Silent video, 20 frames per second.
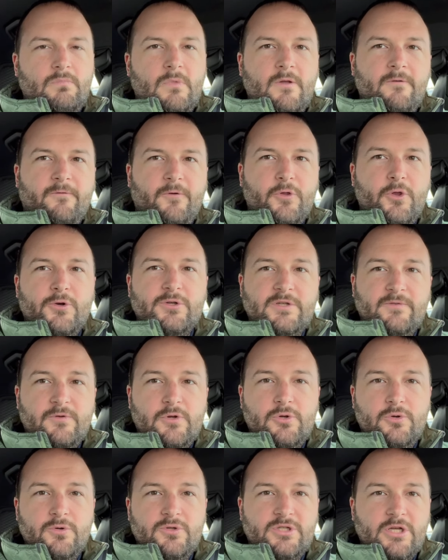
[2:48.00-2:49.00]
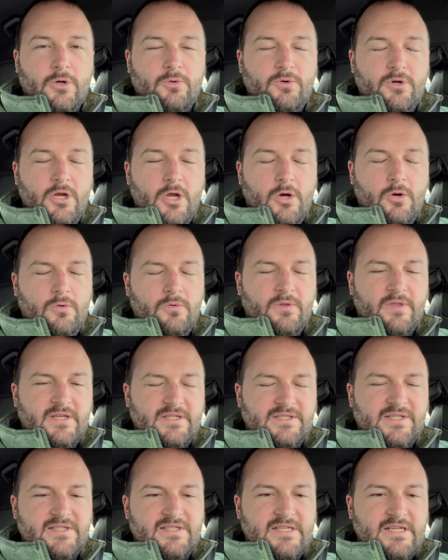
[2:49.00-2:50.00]
For those of you who don't know,
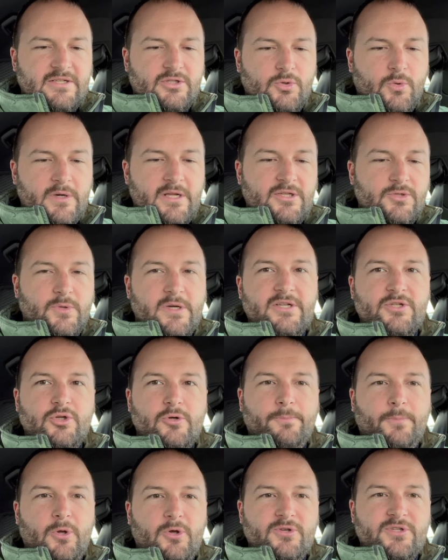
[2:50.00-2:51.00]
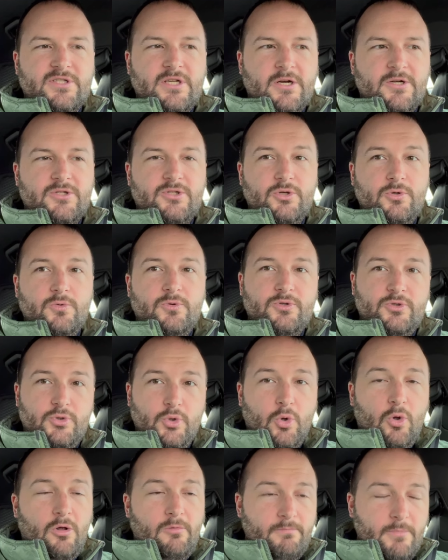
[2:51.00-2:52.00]
this is the 2022 Polestar 2
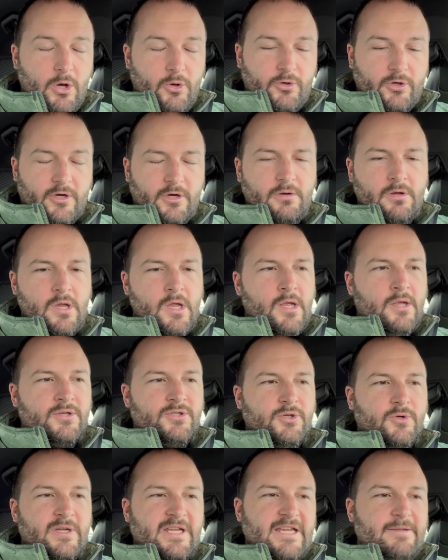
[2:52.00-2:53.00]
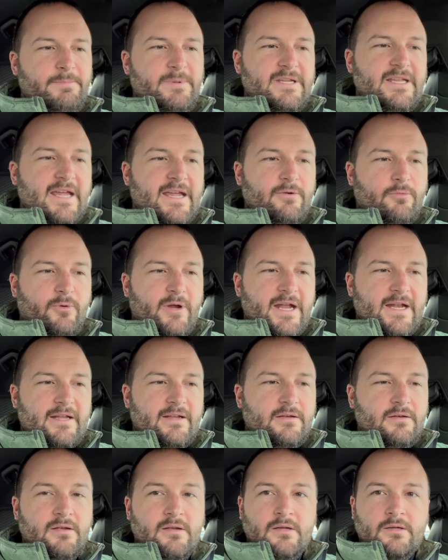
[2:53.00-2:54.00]
dual motor. So EPA
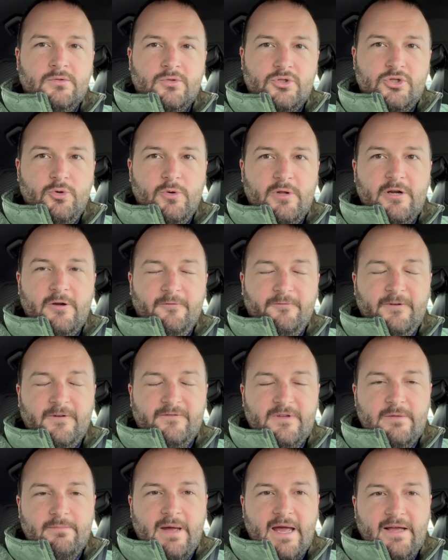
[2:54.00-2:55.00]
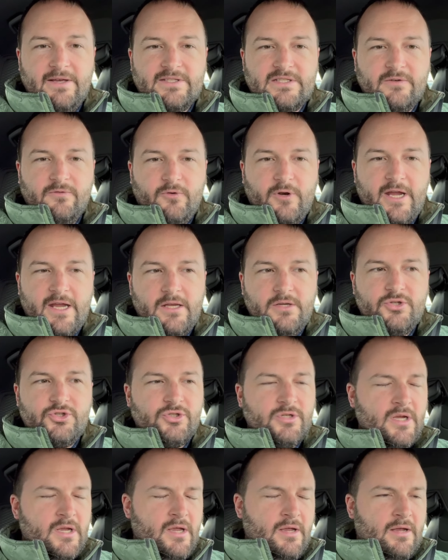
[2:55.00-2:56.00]
rated 250 miles of range.